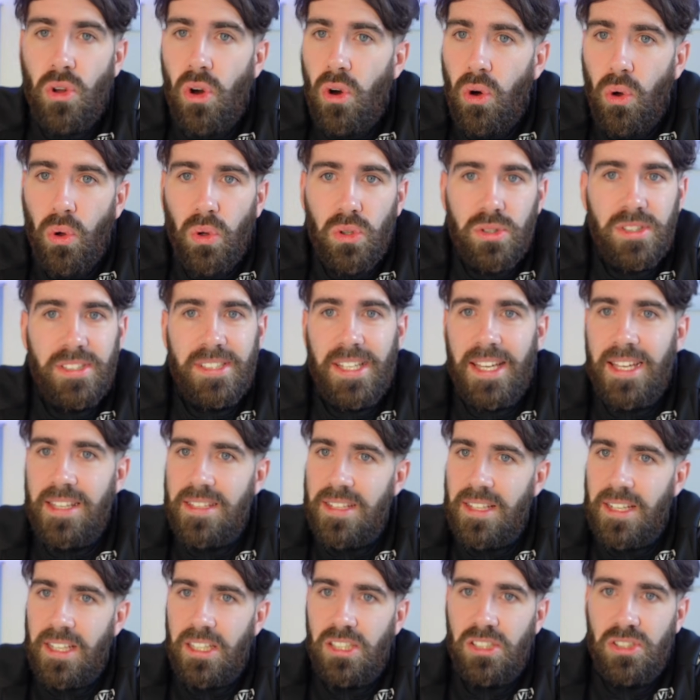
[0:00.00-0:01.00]
All
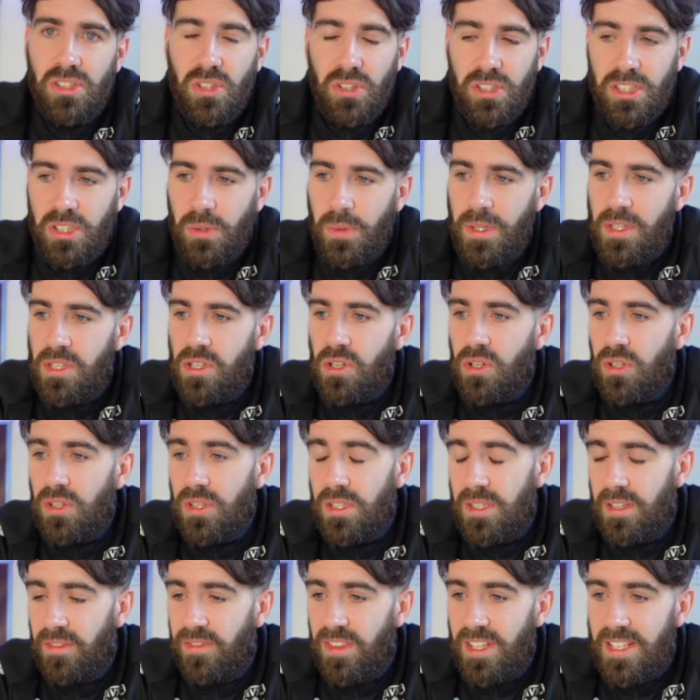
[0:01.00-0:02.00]
season he stuck to his
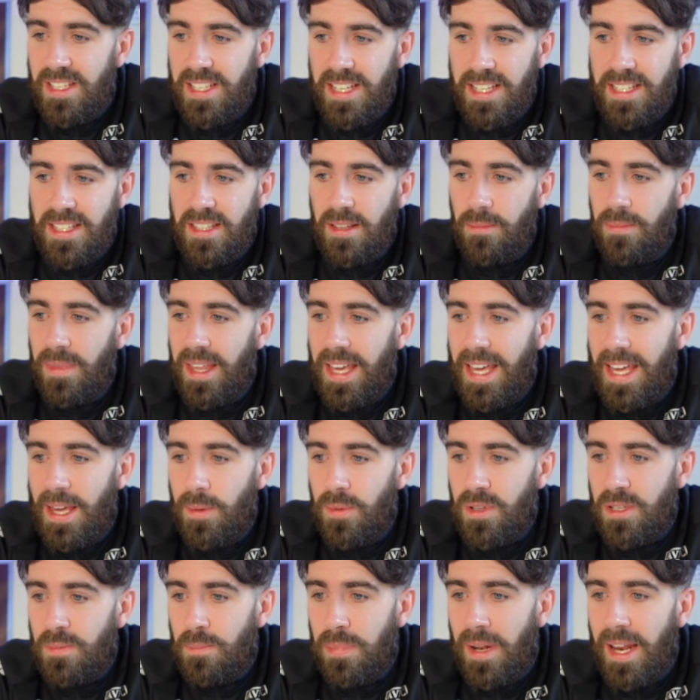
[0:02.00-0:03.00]
guns of the system that he
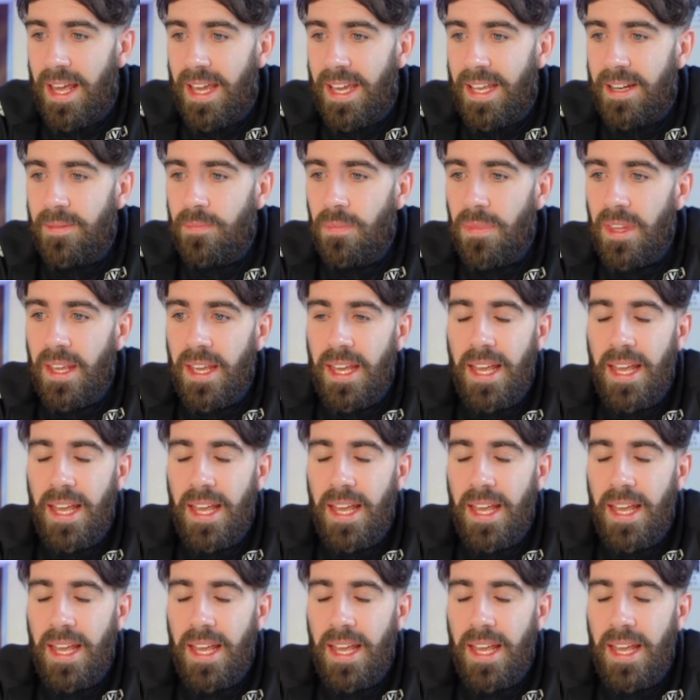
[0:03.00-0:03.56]
was playing.